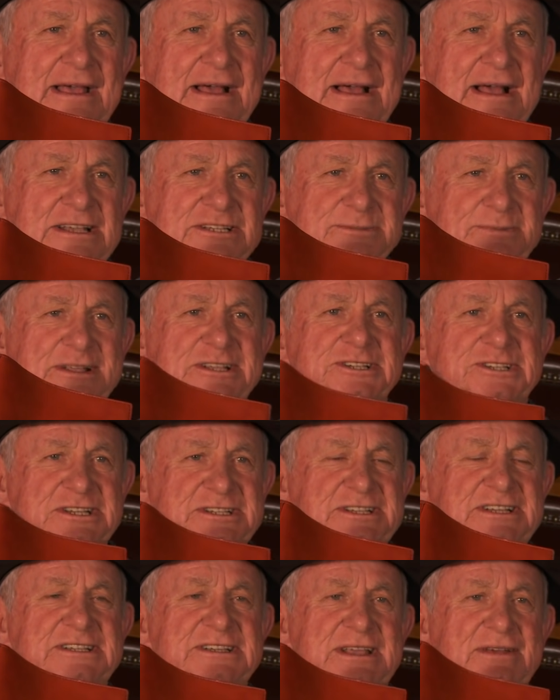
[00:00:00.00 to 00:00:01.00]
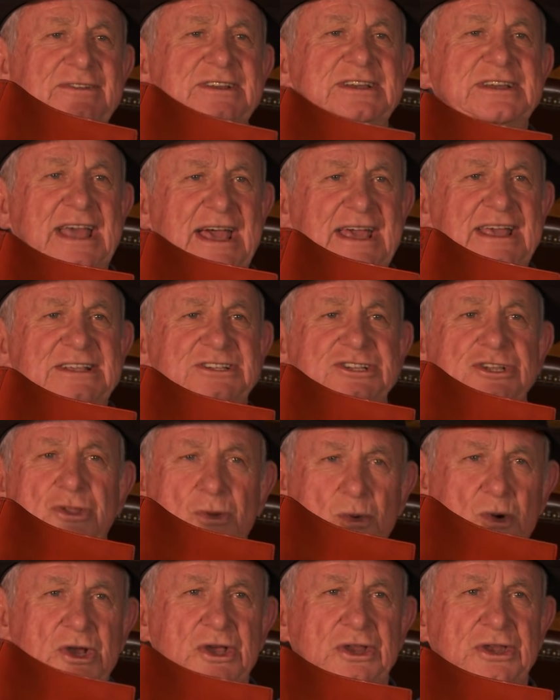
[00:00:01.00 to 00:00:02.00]
I spent 67 days in
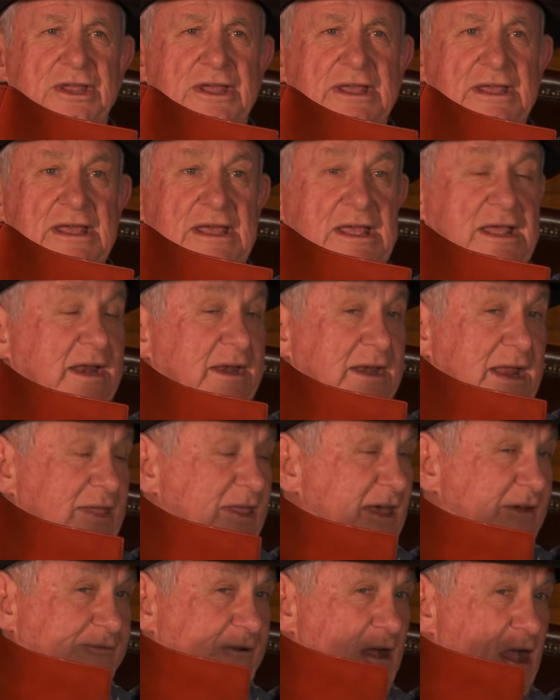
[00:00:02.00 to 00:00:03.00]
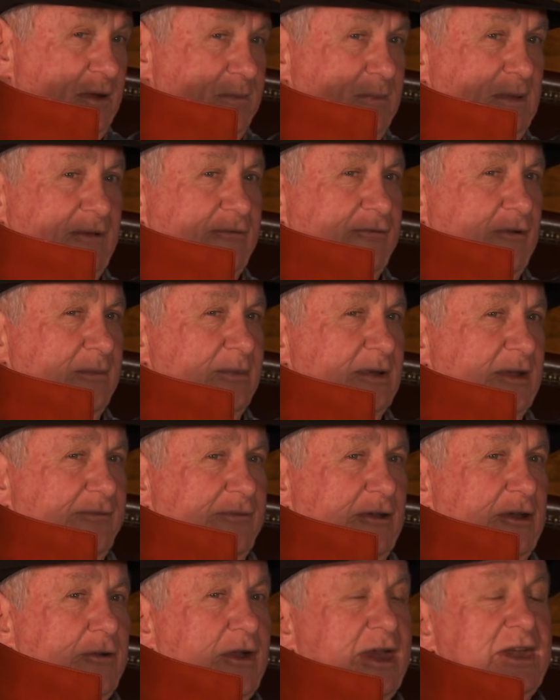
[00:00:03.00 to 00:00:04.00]
the Word. Now, they phoned me from
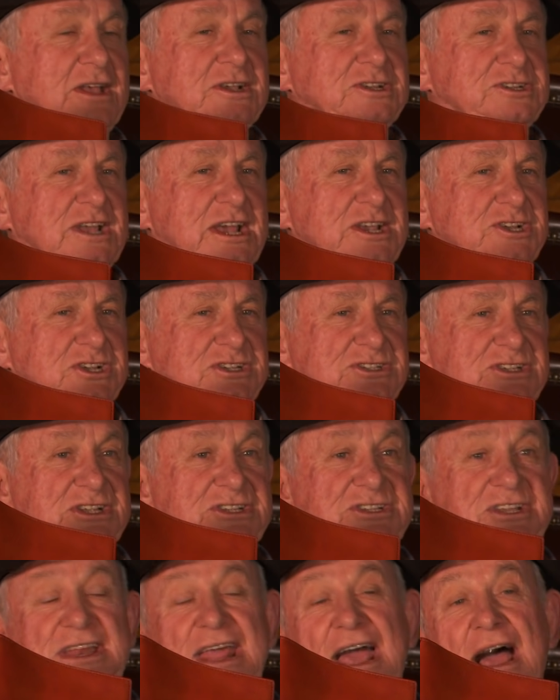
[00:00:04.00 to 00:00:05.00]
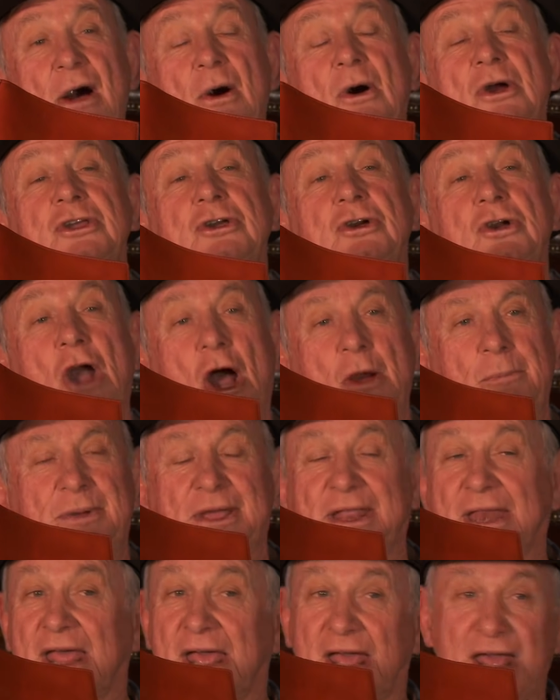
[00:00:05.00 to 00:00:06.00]
different radio stations and said, "How are you
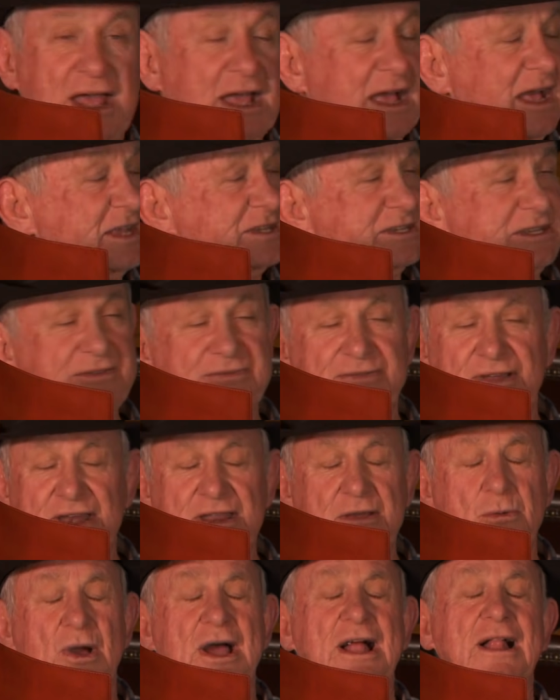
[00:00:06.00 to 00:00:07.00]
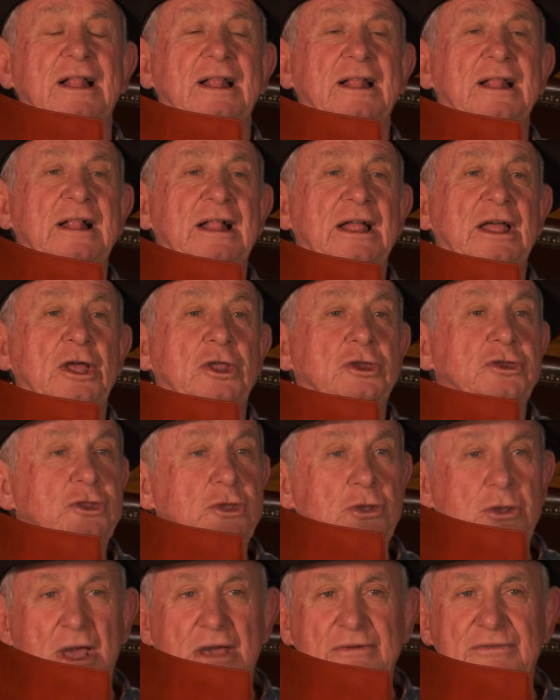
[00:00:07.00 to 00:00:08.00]
coping?" I said, "Very well."
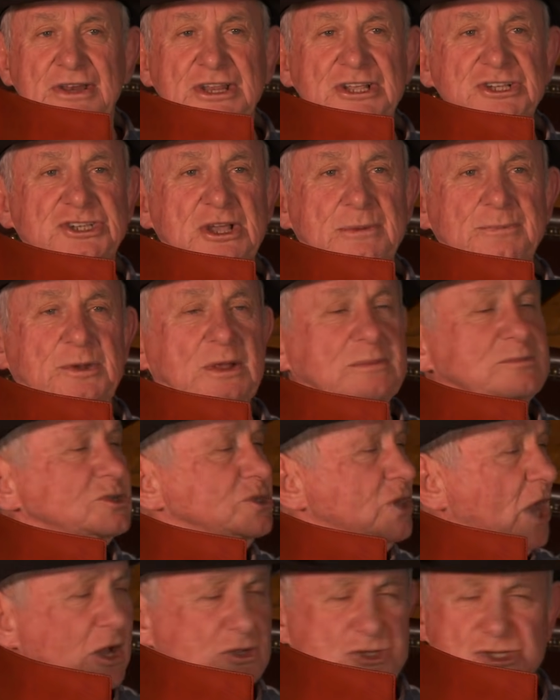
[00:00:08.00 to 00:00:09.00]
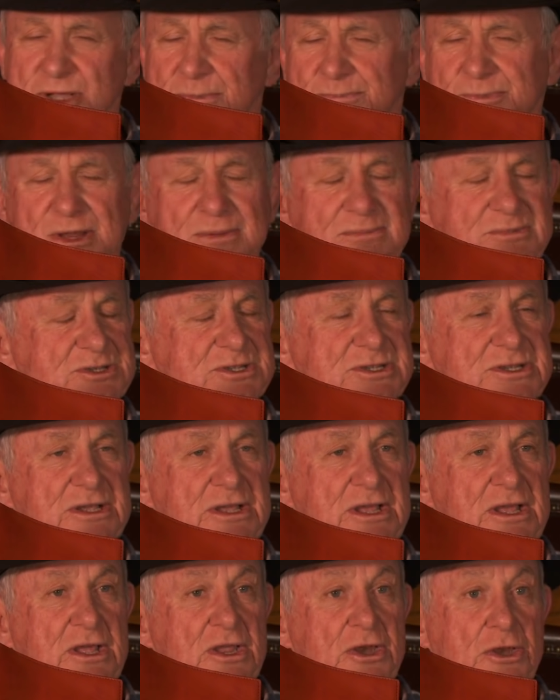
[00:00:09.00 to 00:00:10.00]
"Do you have any symptoms?" "No symptoms."
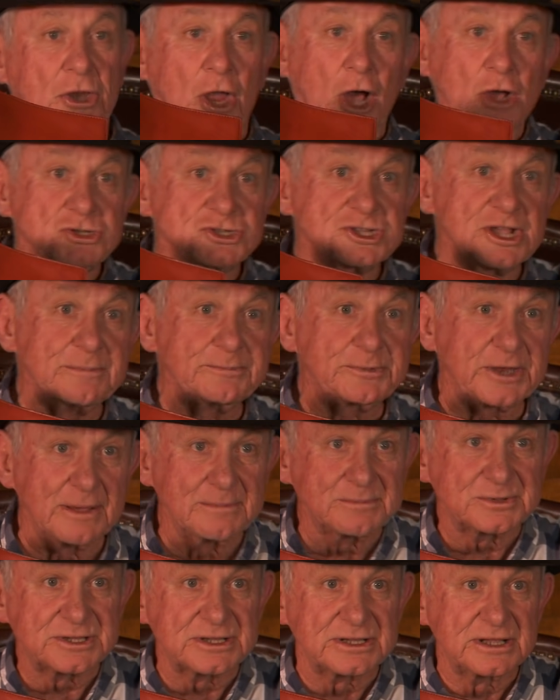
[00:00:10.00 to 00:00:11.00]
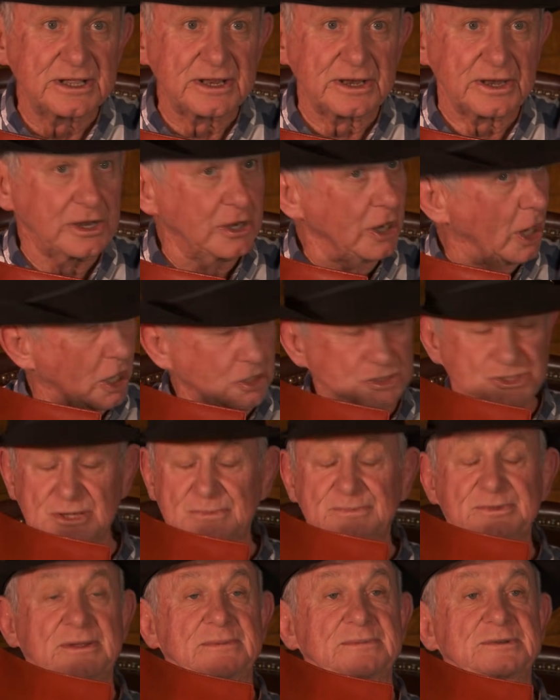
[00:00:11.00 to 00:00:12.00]
"No symptoms?" "No
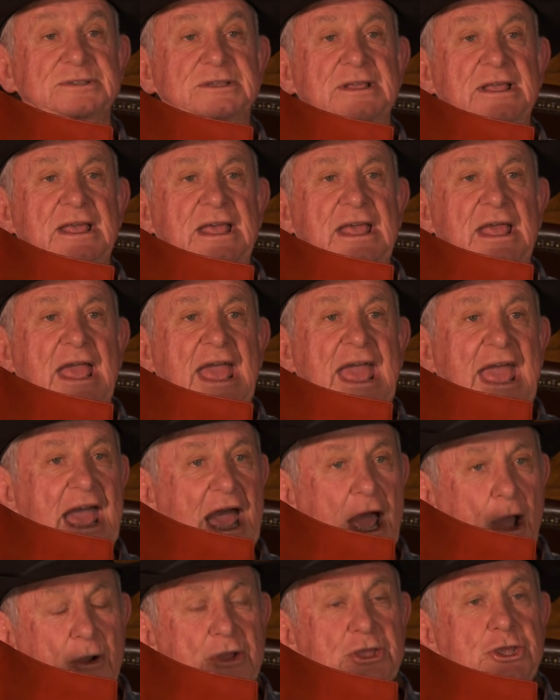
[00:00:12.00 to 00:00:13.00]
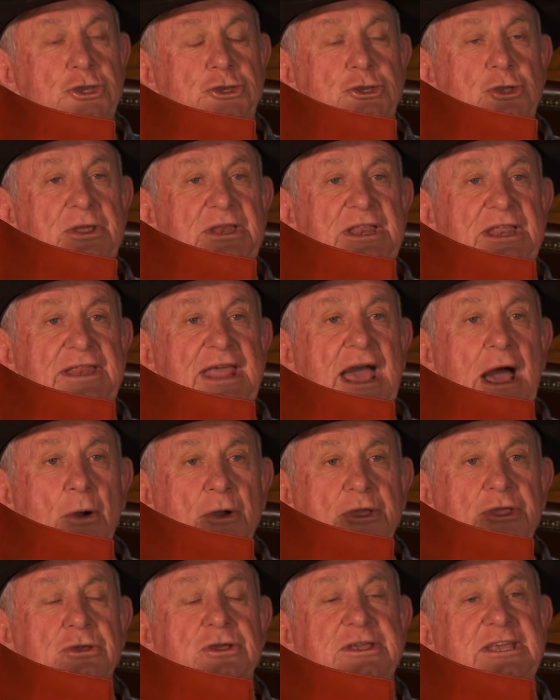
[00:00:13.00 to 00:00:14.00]
symptoms." "How are you doing it? How
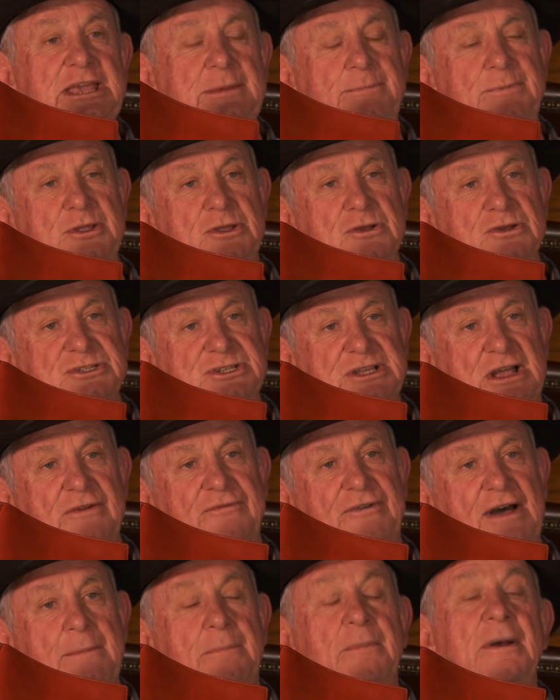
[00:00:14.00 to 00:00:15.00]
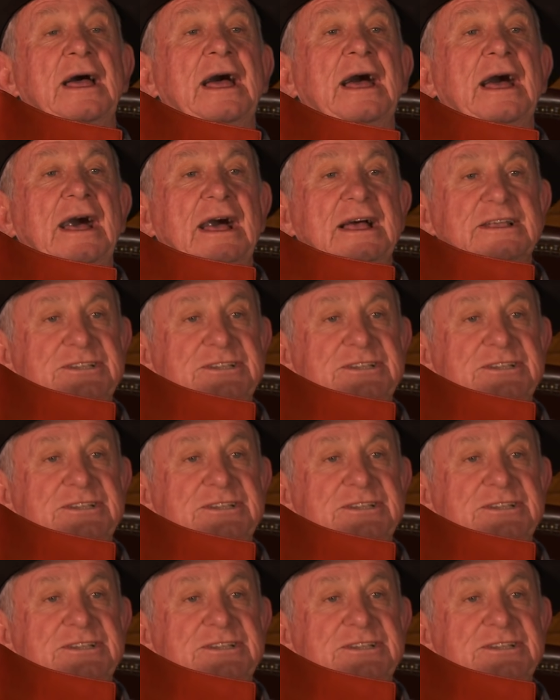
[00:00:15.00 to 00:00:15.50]
are you keeping yourself up?" I